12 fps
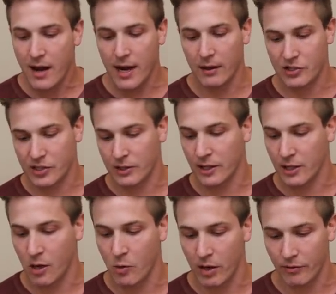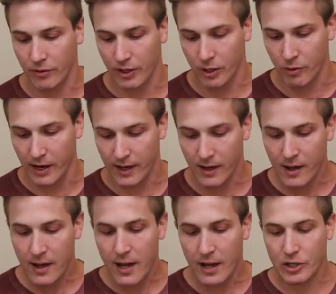Uh, let's just click on one really quick.
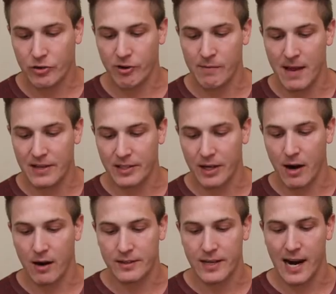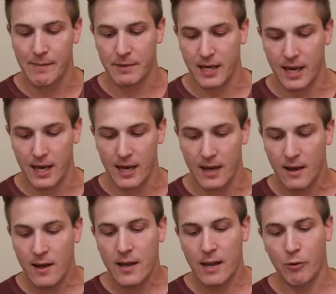Extreme STR type
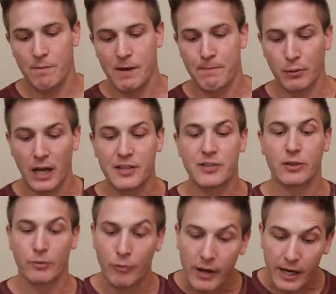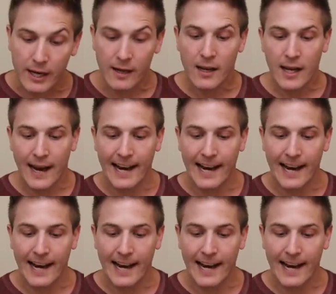Ki, it would be plus 3,